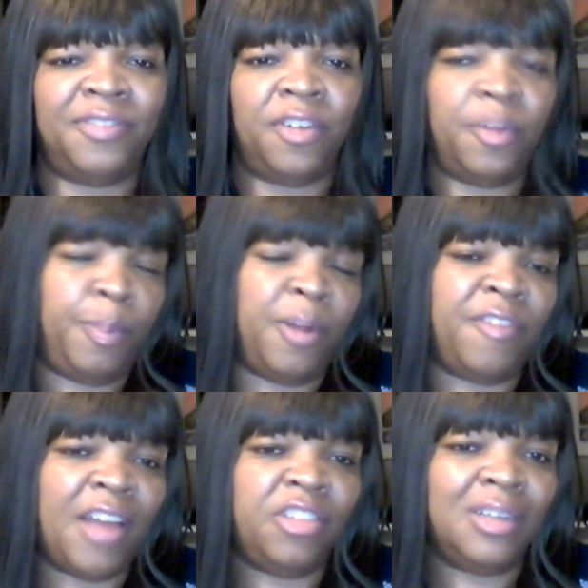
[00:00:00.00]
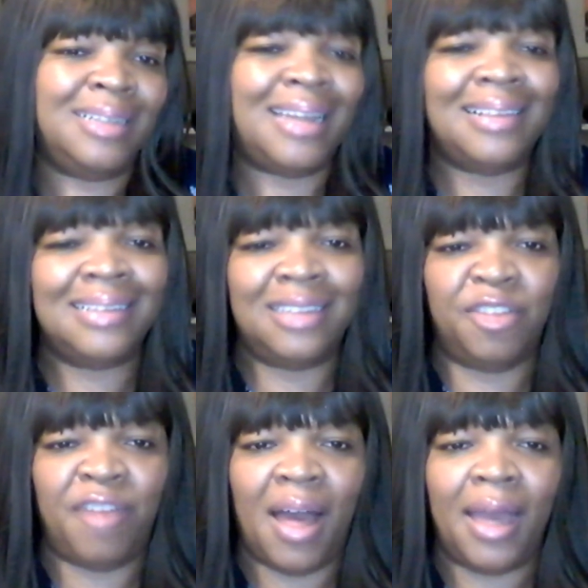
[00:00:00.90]
a profession doesn't
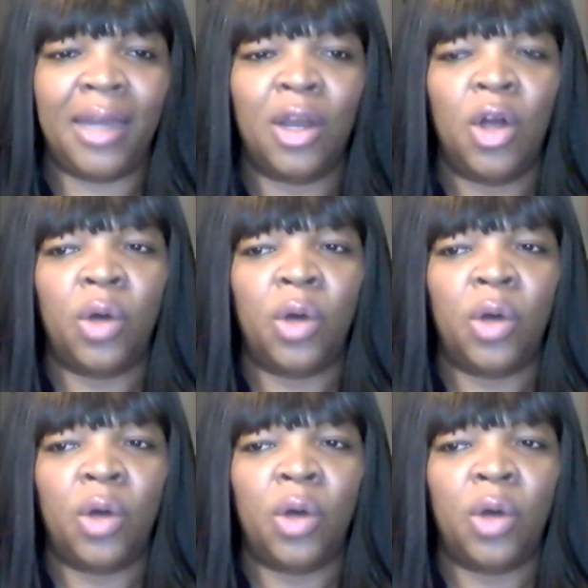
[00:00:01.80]
define